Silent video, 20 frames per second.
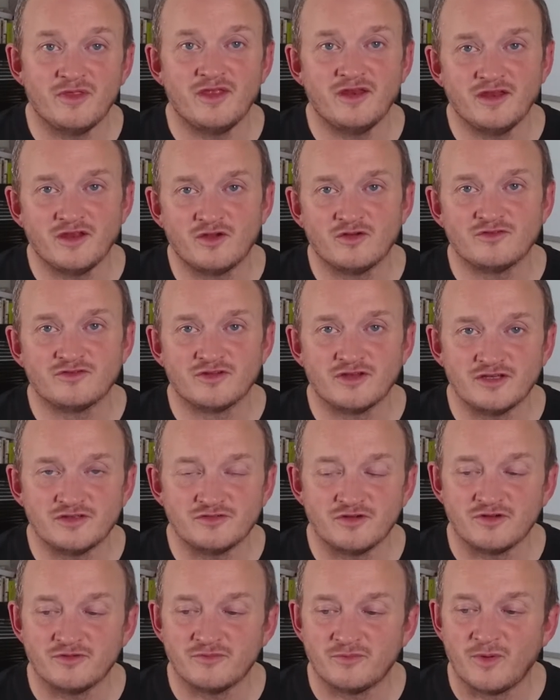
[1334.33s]
and then you're constantly
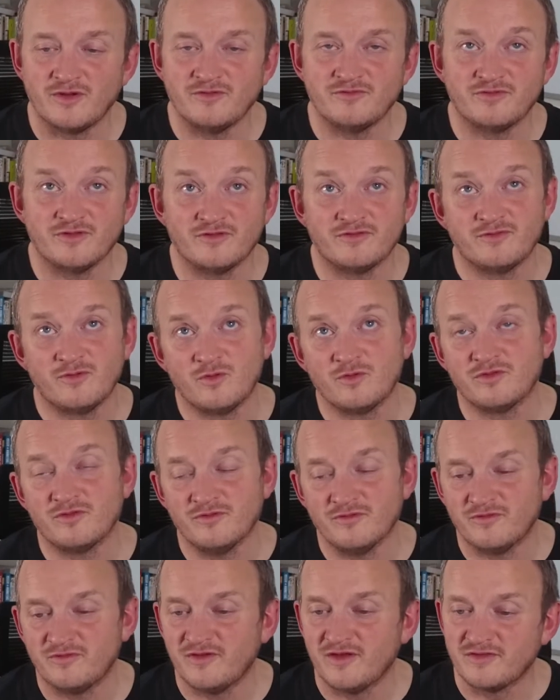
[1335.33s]
trying to wait for the 4th
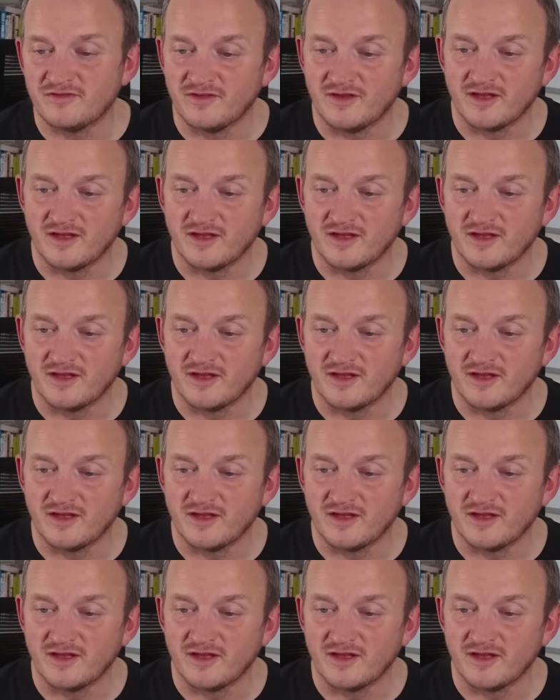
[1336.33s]
and the 5th,